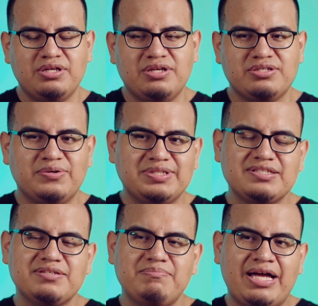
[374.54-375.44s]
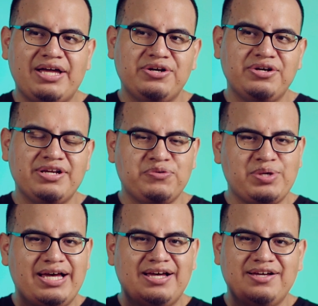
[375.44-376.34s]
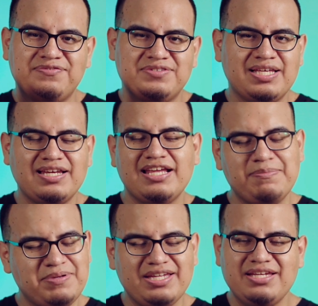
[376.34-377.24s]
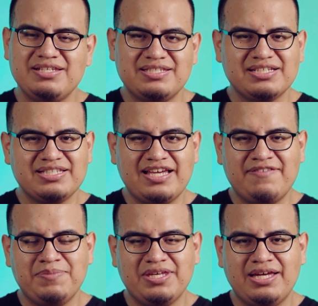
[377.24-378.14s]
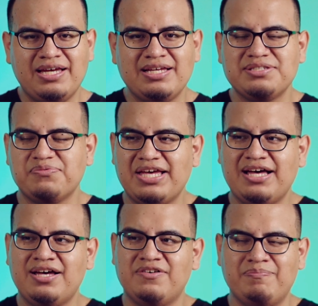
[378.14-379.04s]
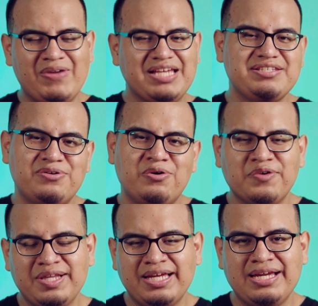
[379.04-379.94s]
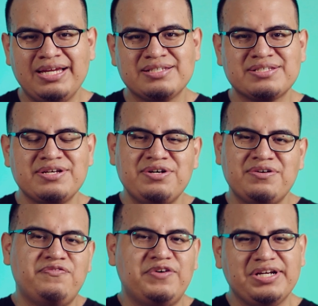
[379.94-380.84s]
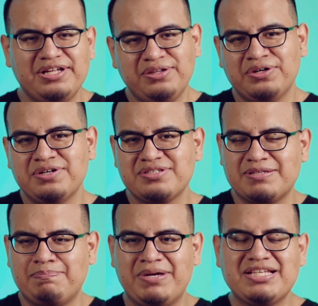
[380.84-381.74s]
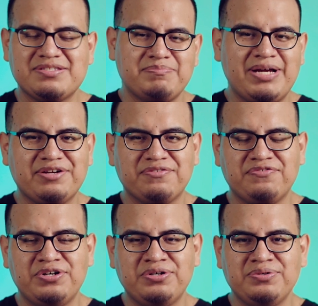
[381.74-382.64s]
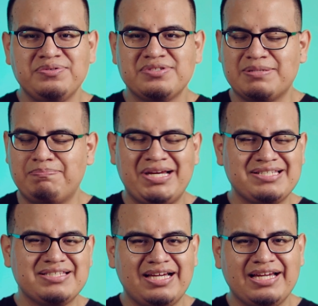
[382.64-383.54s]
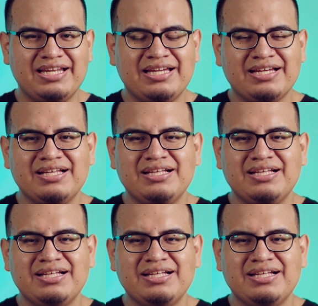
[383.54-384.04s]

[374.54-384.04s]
So it doesn't matter if you have 1080p, 60 FPS, if you have amazing overlays, funny alerts, the best microphones, the best lighting.